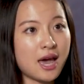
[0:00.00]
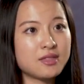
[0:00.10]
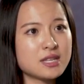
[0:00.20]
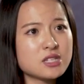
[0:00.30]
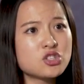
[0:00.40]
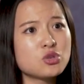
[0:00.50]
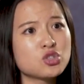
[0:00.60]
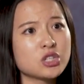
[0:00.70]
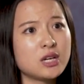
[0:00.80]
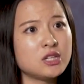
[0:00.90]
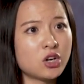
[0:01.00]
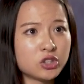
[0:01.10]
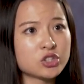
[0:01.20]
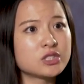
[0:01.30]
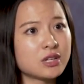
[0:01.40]
And this is usually a
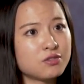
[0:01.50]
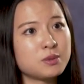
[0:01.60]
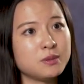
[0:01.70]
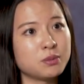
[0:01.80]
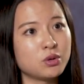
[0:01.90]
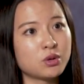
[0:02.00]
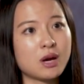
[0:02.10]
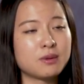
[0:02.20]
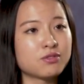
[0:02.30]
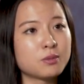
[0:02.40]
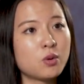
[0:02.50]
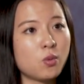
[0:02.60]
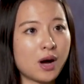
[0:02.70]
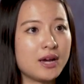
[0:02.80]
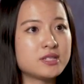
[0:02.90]
younger set of people coming from a
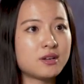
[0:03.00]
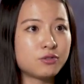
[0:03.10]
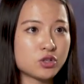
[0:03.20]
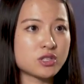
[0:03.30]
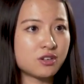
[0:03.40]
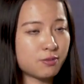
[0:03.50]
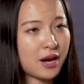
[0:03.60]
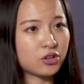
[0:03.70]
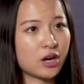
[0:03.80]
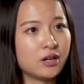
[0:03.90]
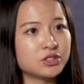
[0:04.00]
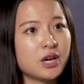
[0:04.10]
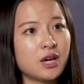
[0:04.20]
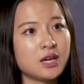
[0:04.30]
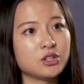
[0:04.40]
wide, diverse set of backgrounds,
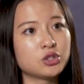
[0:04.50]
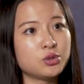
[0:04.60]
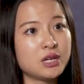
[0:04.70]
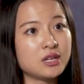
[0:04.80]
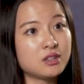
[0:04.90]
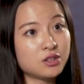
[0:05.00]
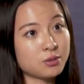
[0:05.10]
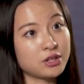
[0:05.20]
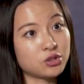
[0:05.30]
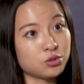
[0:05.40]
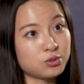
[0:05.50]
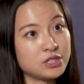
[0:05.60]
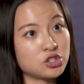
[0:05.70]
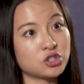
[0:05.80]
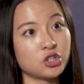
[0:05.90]
including theoretical
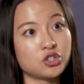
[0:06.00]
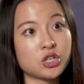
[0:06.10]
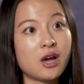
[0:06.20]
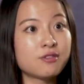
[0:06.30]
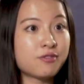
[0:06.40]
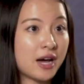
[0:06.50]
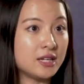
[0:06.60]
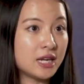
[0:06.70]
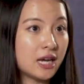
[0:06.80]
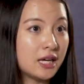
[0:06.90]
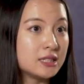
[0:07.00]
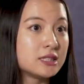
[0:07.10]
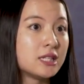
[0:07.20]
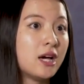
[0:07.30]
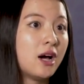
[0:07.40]
research,
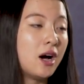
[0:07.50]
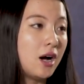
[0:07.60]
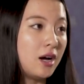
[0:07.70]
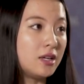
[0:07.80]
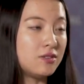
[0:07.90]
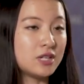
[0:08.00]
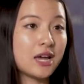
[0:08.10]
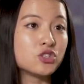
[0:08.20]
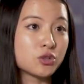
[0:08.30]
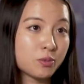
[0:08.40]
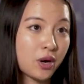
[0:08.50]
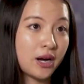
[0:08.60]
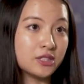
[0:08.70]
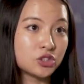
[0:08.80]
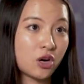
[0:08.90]
finance, uh, even
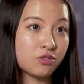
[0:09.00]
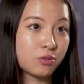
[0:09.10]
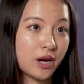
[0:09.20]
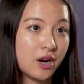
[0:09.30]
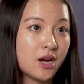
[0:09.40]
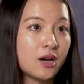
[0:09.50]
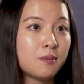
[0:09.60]
enterprise software.